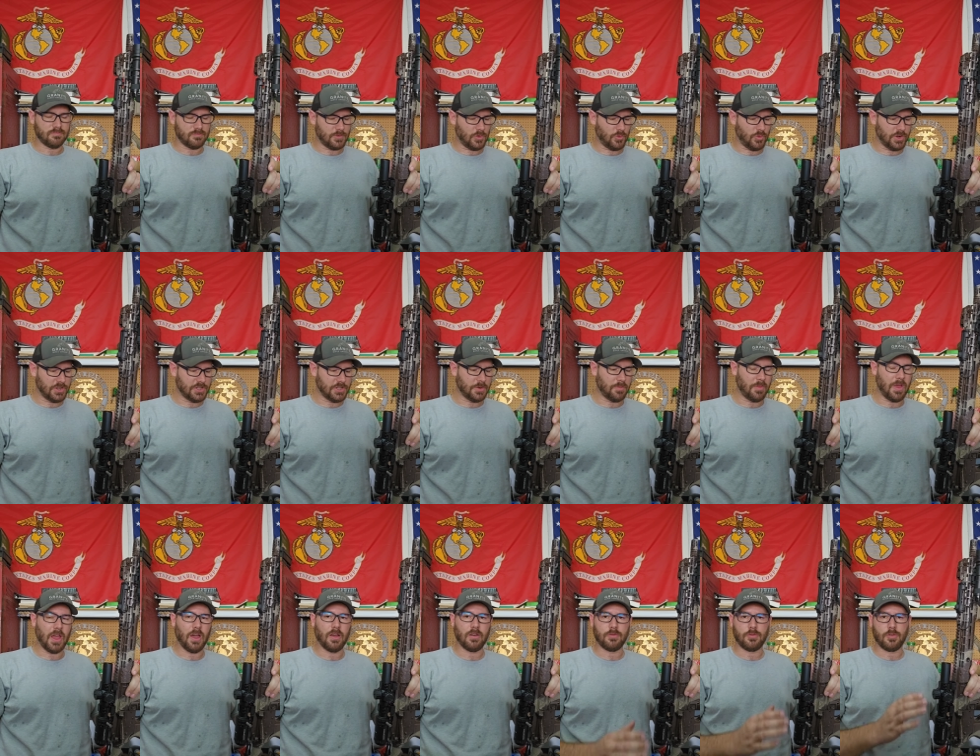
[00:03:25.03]
rigid
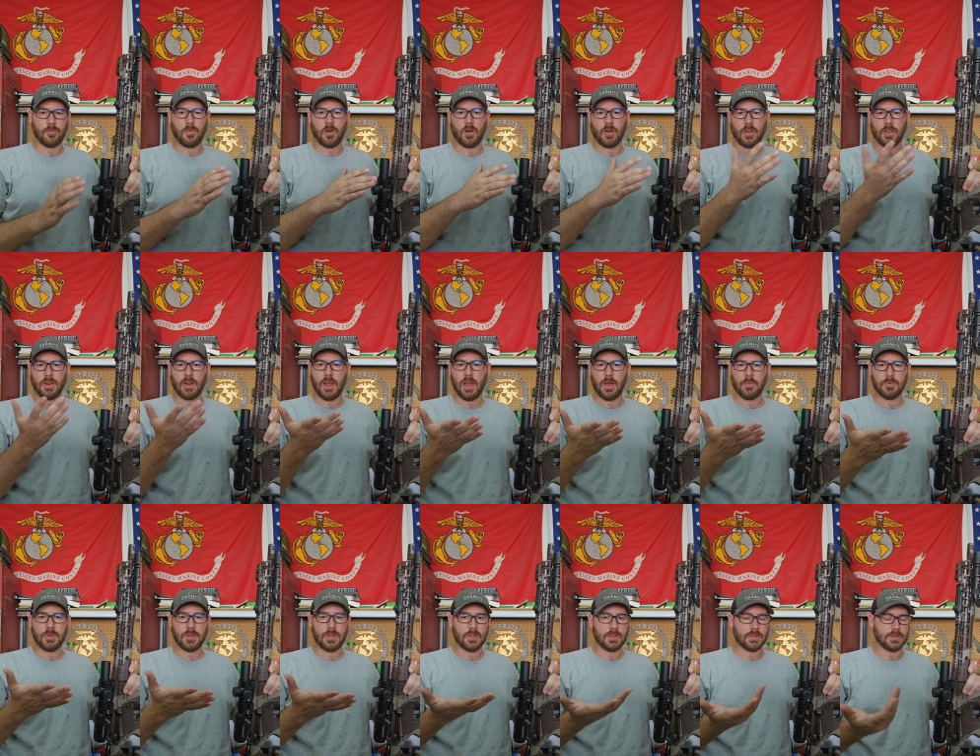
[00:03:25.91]
mount from Arken
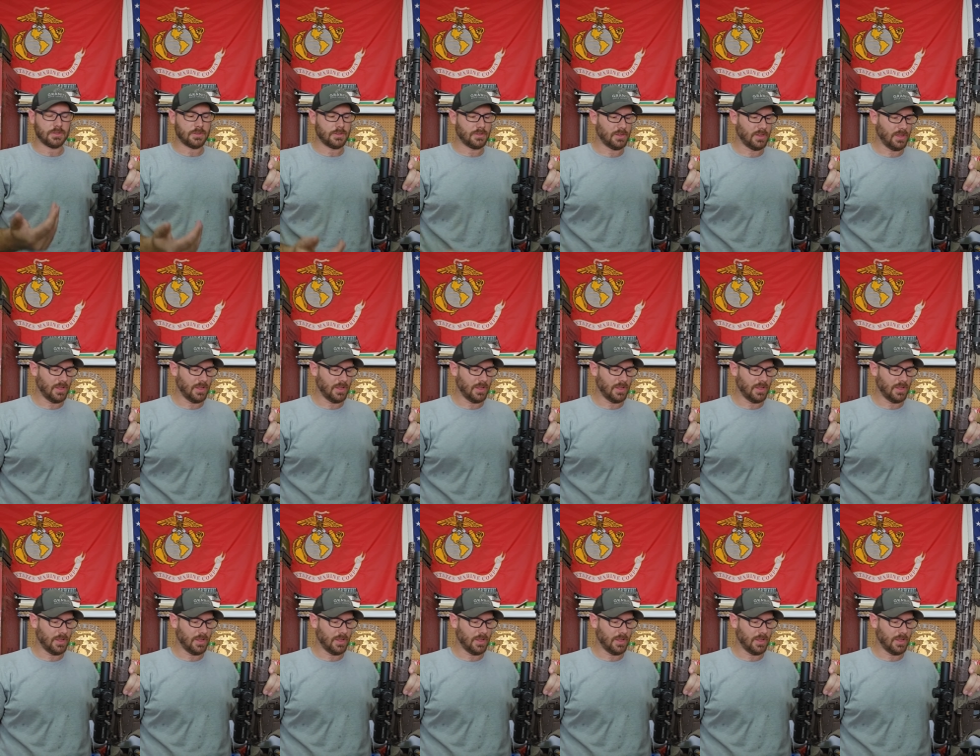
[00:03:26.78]
Optics.